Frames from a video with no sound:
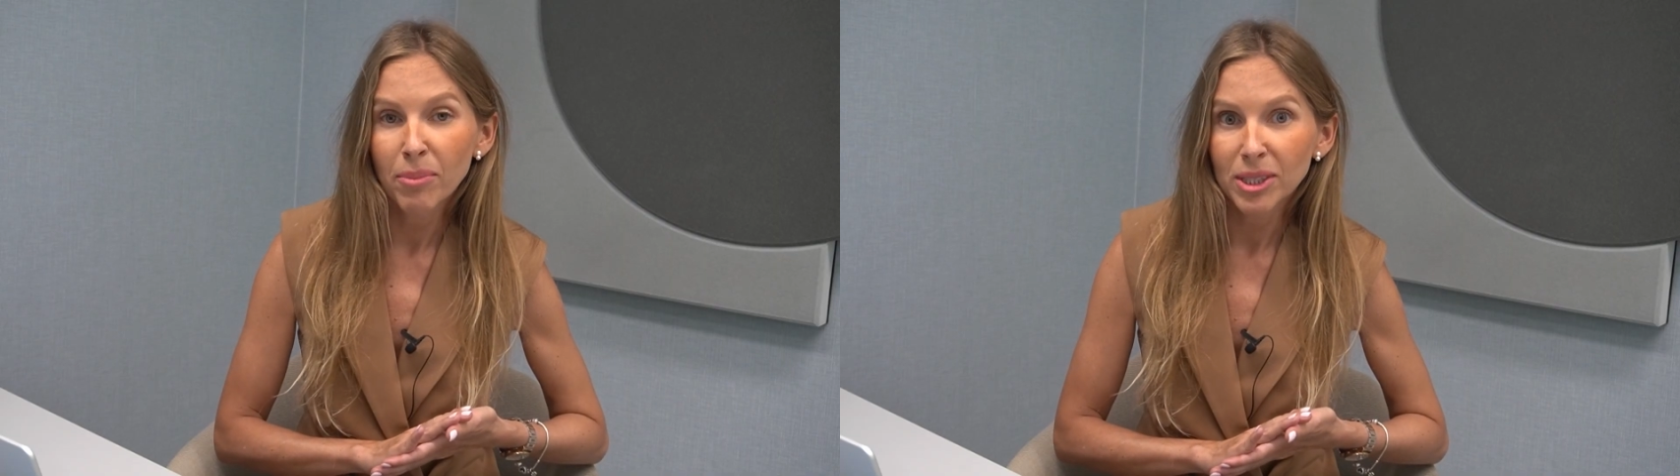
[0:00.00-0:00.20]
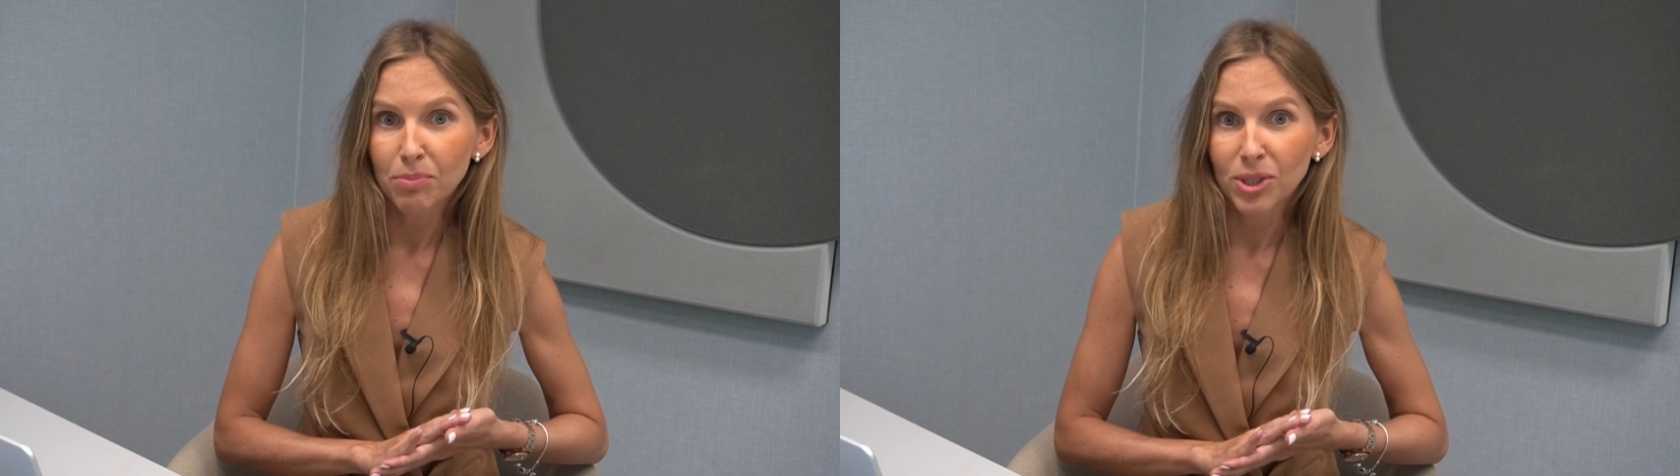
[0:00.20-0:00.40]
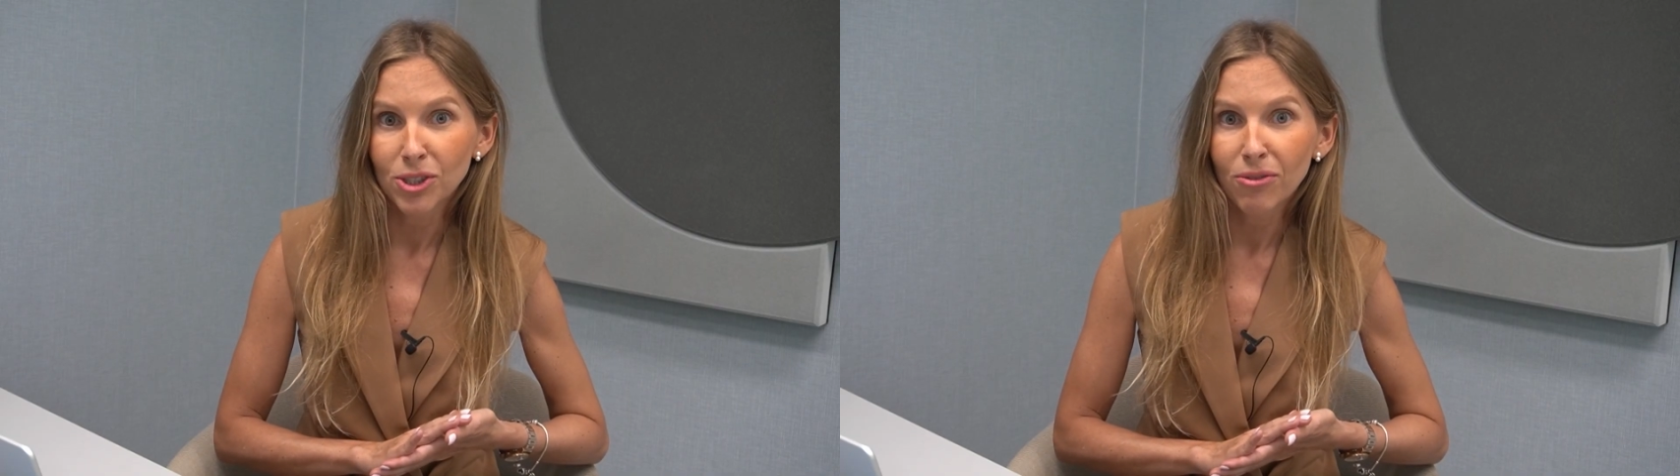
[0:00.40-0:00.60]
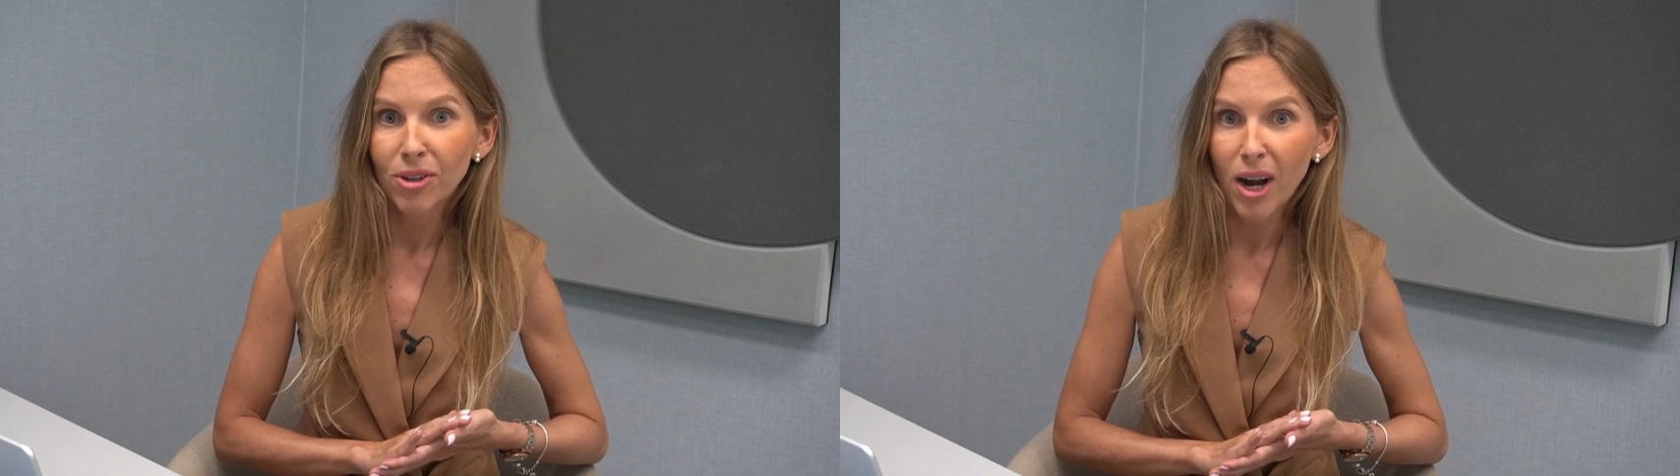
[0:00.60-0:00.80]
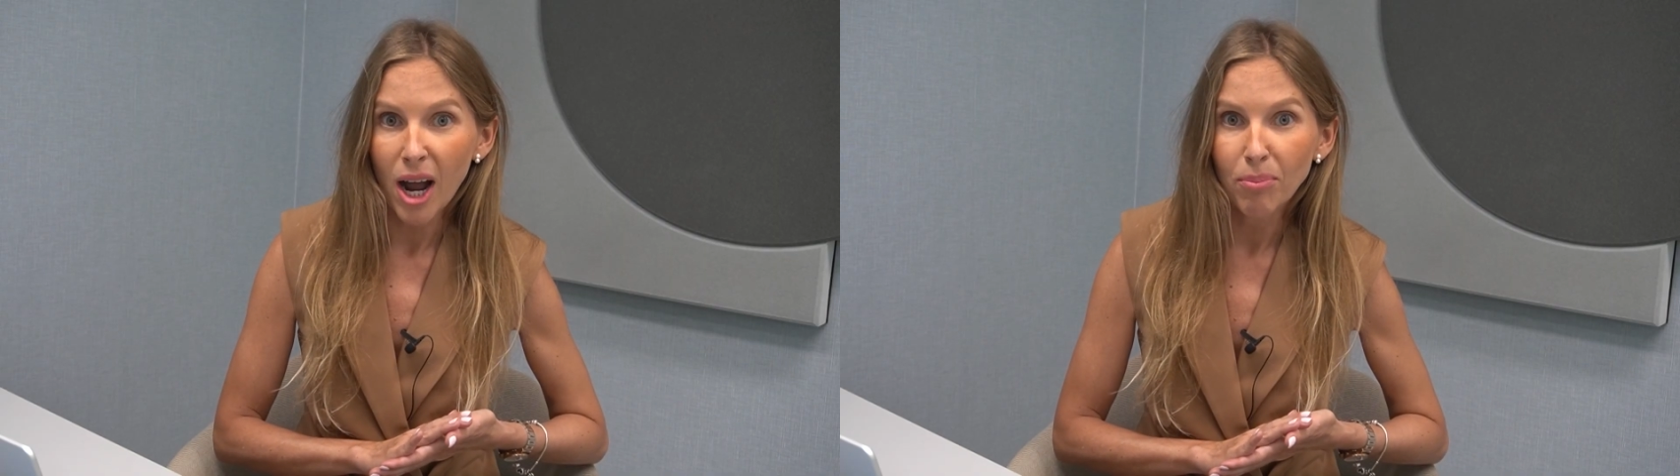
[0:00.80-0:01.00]
MCP
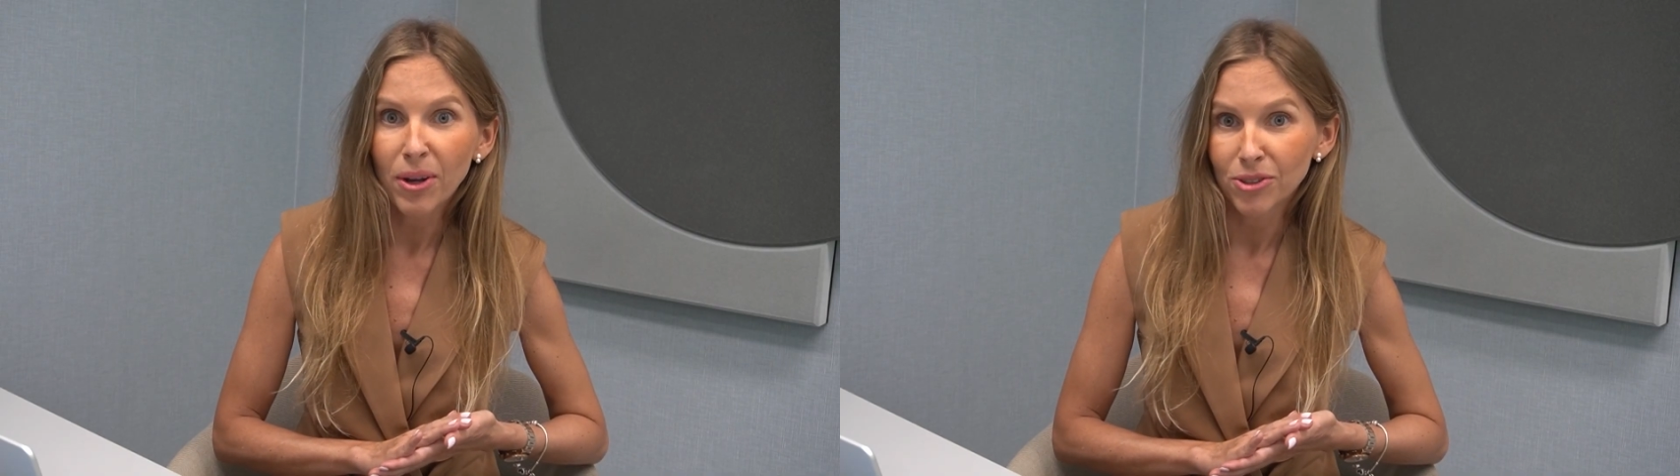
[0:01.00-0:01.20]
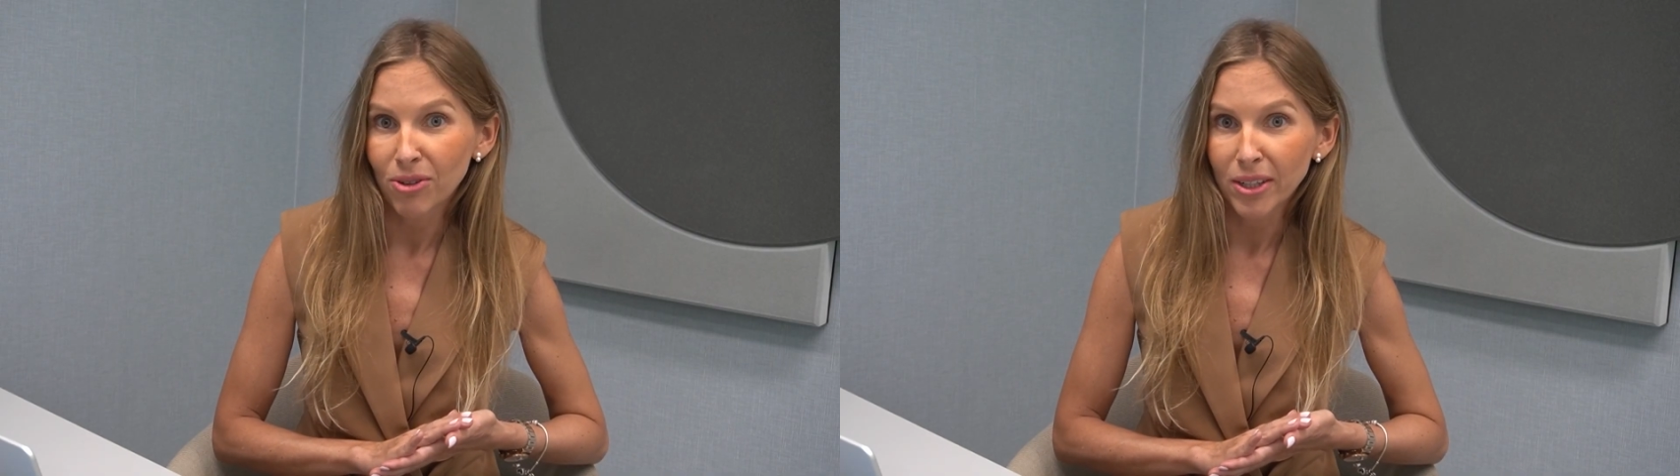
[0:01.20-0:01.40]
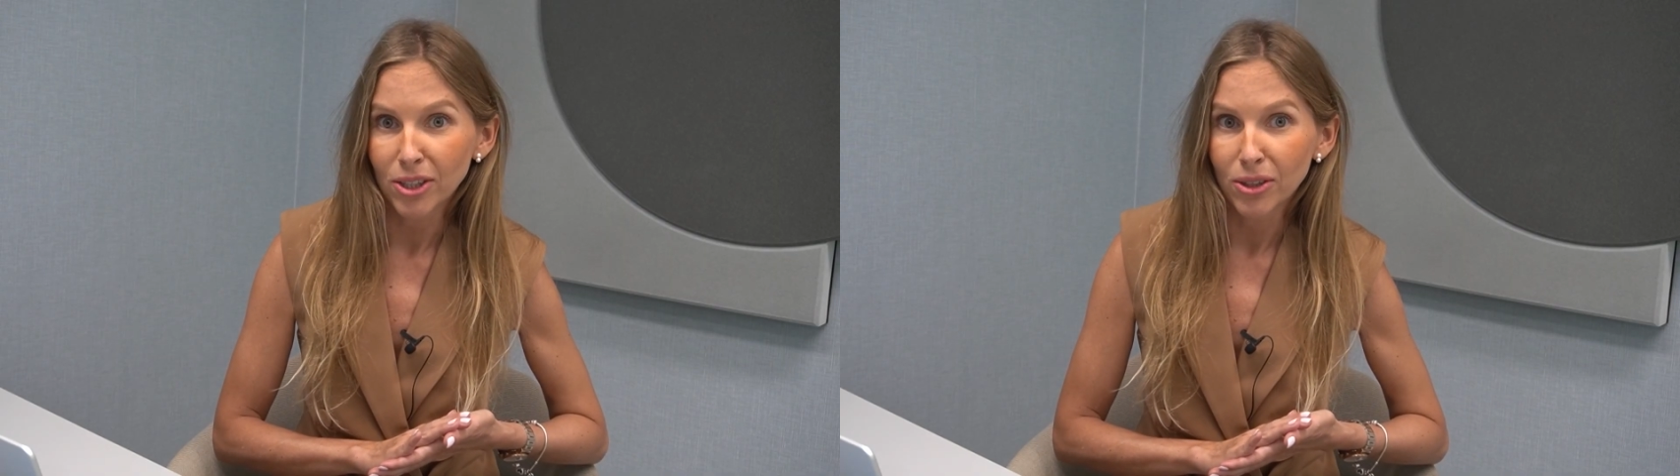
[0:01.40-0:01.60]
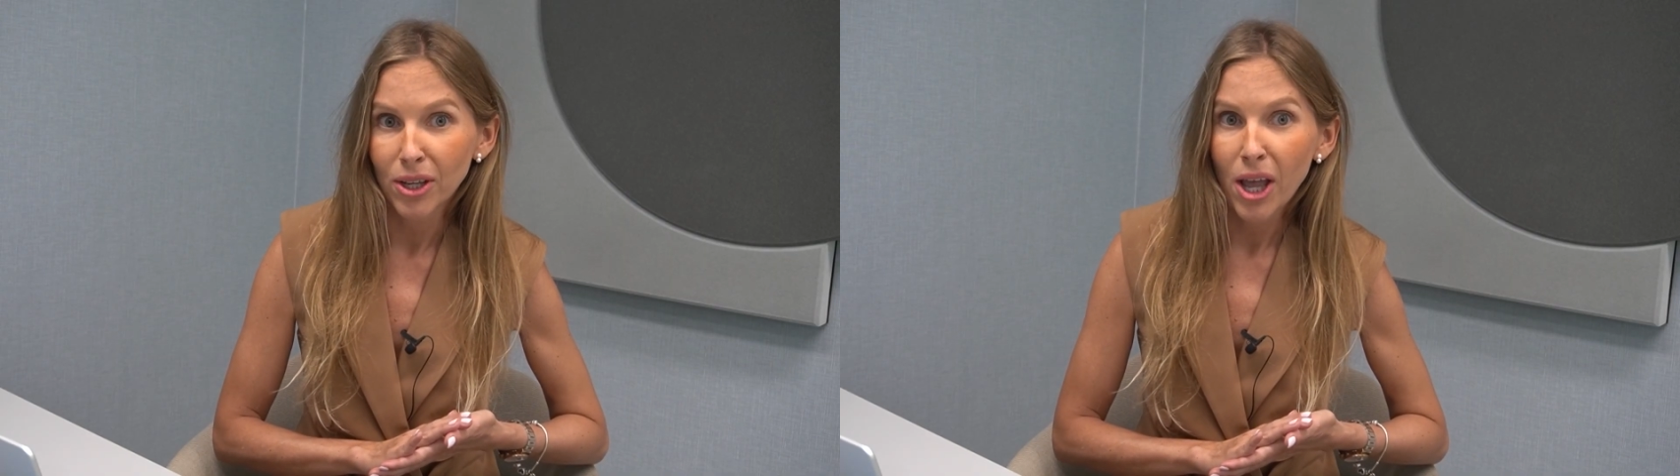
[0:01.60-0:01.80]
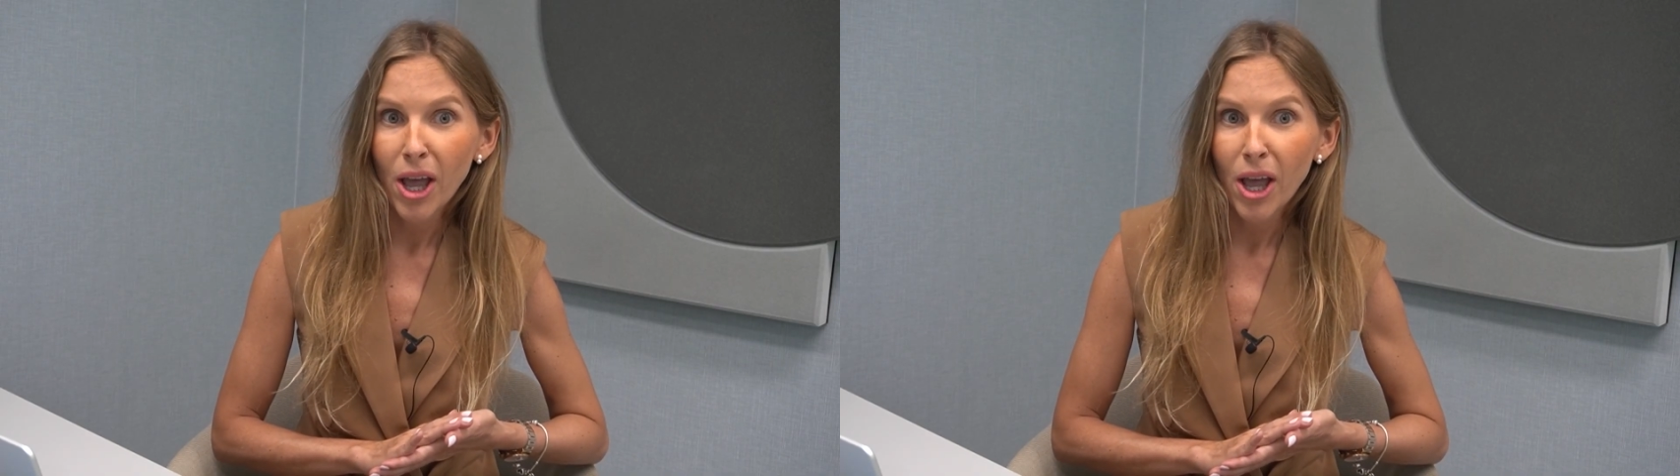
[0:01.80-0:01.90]
server up and running.